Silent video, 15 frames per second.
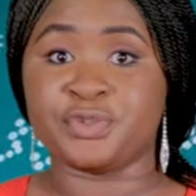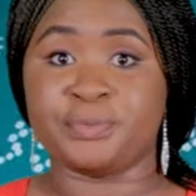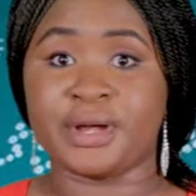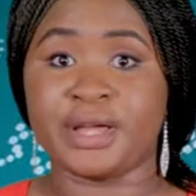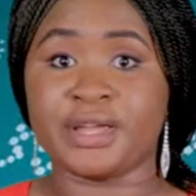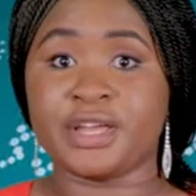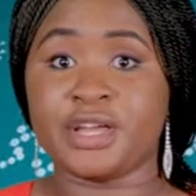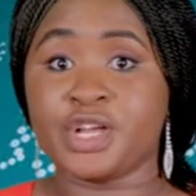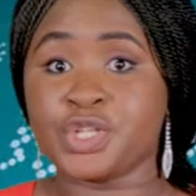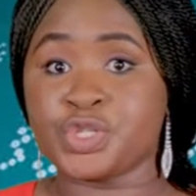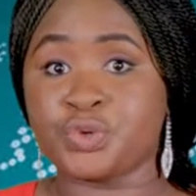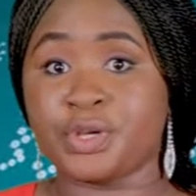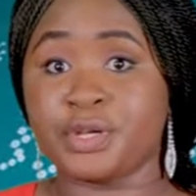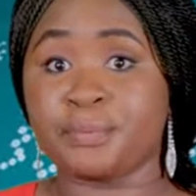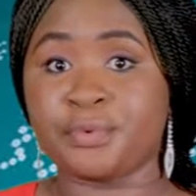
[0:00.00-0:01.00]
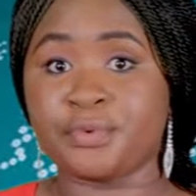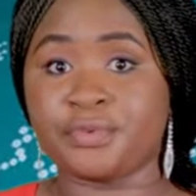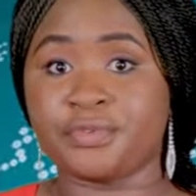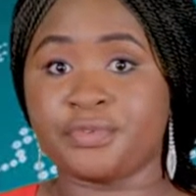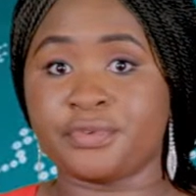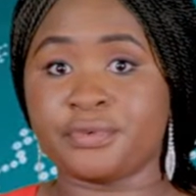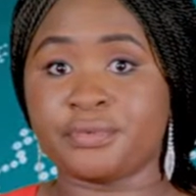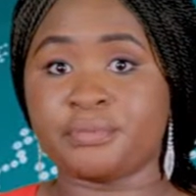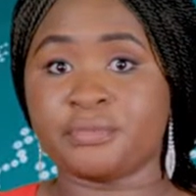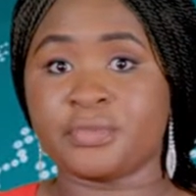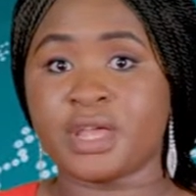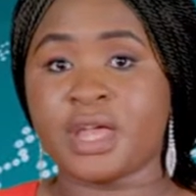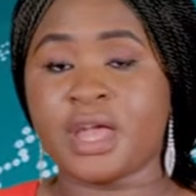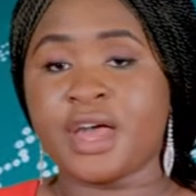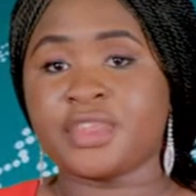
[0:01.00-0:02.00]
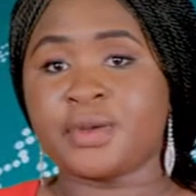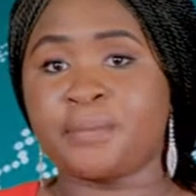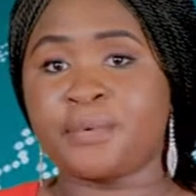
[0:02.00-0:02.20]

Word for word: Dubai to improve. The